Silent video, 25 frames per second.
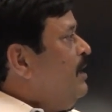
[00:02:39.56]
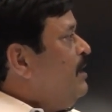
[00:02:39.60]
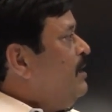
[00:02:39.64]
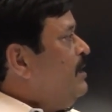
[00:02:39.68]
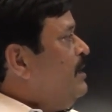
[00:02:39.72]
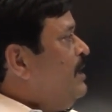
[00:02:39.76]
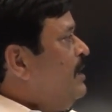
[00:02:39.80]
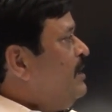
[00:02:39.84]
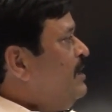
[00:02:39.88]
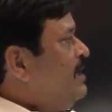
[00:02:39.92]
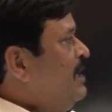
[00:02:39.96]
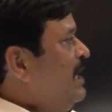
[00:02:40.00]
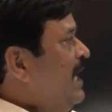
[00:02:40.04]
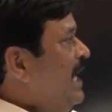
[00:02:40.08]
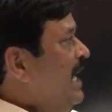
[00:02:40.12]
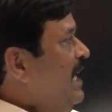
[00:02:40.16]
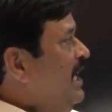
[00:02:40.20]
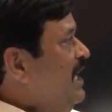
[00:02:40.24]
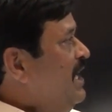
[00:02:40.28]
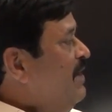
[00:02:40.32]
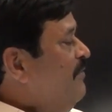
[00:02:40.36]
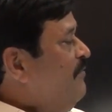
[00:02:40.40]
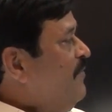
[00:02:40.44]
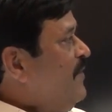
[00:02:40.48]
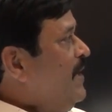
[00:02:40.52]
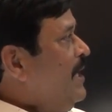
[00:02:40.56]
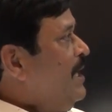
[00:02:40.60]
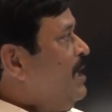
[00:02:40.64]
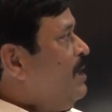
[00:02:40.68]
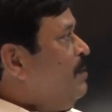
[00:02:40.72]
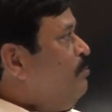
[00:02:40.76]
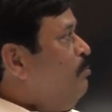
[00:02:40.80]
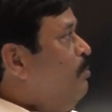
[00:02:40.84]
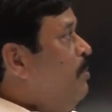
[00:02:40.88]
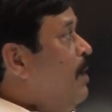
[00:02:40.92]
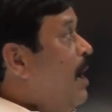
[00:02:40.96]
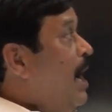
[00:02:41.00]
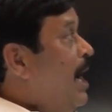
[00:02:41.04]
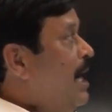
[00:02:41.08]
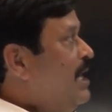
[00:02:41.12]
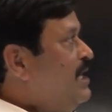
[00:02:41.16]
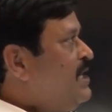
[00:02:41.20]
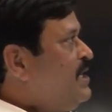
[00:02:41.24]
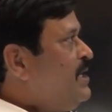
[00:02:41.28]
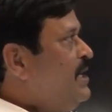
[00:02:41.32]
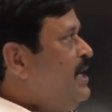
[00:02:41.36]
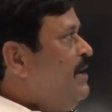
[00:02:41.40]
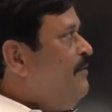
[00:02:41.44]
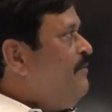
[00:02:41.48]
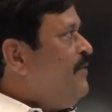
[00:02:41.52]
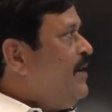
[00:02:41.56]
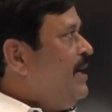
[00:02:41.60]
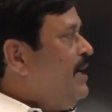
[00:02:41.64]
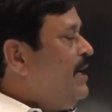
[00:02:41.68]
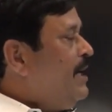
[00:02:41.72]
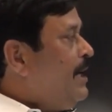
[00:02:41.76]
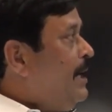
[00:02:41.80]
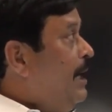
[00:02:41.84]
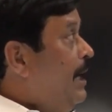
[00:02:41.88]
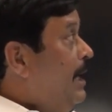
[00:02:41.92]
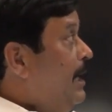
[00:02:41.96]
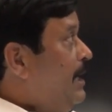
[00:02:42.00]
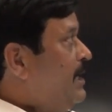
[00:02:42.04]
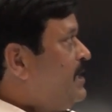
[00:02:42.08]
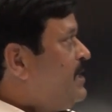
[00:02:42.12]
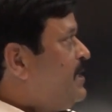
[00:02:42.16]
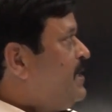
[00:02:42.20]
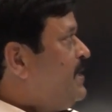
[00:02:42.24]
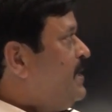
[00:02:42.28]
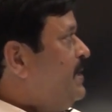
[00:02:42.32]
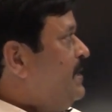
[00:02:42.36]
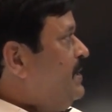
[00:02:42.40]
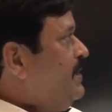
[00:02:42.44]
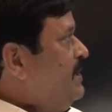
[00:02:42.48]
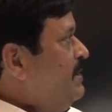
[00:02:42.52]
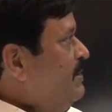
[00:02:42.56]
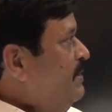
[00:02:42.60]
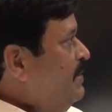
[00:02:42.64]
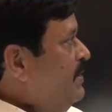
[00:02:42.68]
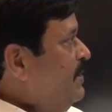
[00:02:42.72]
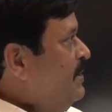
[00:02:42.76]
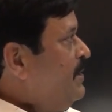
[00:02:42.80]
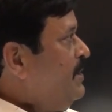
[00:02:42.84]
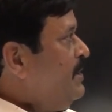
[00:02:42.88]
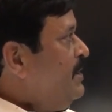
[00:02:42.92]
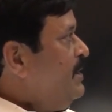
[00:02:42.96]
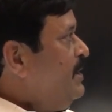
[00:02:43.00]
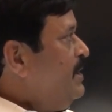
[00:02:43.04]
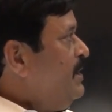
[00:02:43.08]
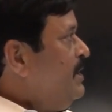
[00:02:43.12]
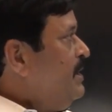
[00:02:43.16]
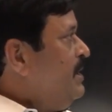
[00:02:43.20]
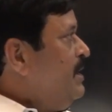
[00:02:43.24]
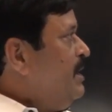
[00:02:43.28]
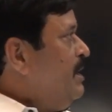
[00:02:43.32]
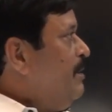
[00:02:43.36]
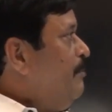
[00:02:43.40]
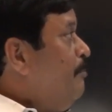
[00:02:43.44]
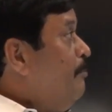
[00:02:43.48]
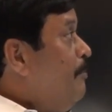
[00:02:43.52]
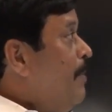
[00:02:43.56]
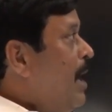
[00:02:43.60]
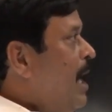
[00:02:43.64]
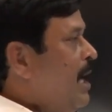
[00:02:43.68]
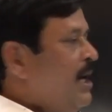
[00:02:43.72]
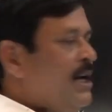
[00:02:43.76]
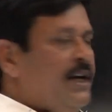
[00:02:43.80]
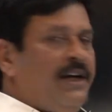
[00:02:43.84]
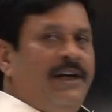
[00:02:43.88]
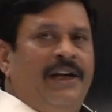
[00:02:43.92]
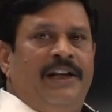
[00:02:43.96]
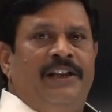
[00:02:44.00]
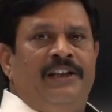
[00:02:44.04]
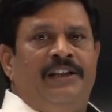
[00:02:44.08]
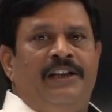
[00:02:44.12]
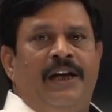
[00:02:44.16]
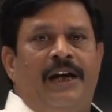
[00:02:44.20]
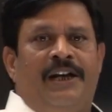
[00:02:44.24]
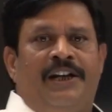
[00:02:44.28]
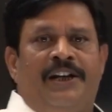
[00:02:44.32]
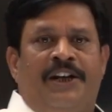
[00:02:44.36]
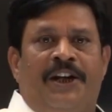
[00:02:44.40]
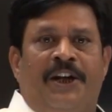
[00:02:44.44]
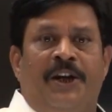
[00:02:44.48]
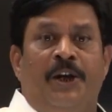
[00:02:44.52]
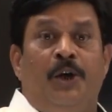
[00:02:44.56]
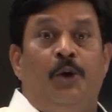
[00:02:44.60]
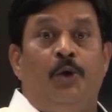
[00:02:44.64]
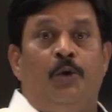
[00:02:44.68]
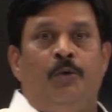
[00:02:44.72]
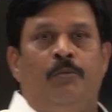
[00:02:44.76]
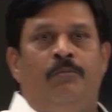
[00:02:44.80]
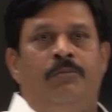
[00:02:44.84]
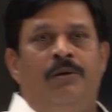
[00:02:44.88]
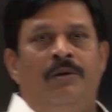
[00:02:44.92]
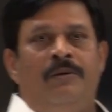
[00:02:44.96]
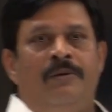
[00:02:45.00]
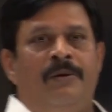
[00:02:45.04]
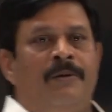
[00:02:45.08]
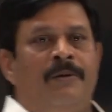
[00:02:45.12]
The three different balls, different colors marked in that cube.